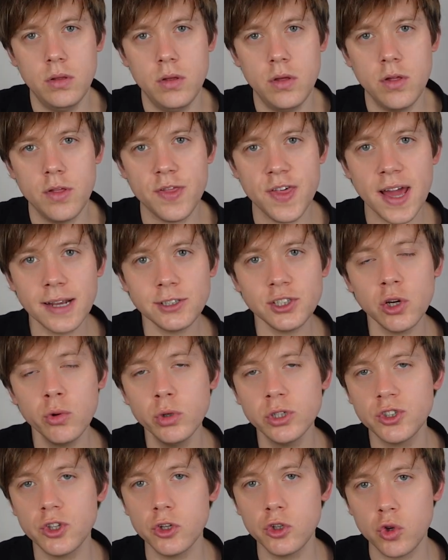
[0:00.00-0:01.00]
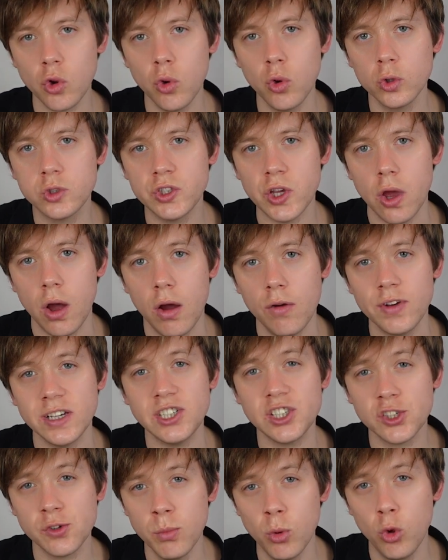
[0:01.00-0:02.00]
Thatcher was the daughter of a
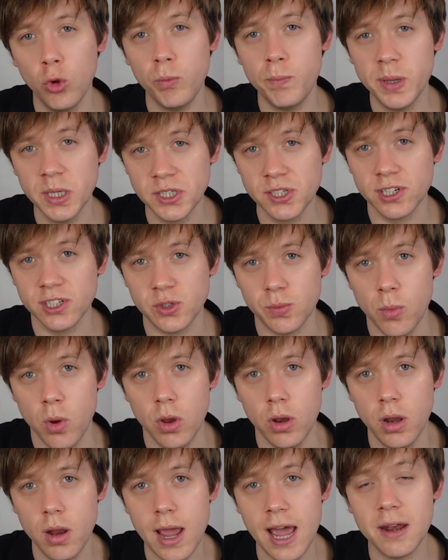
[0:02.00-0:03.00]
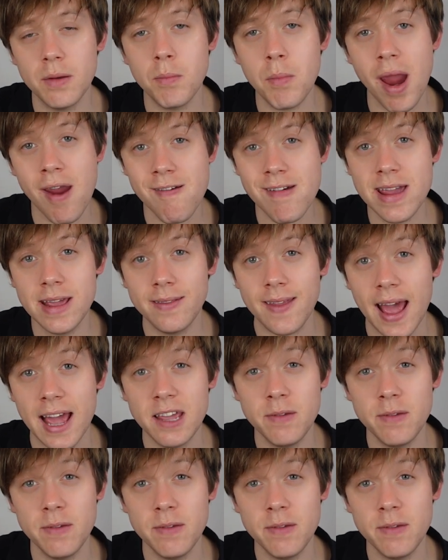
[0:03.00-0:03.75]
small businessman and married a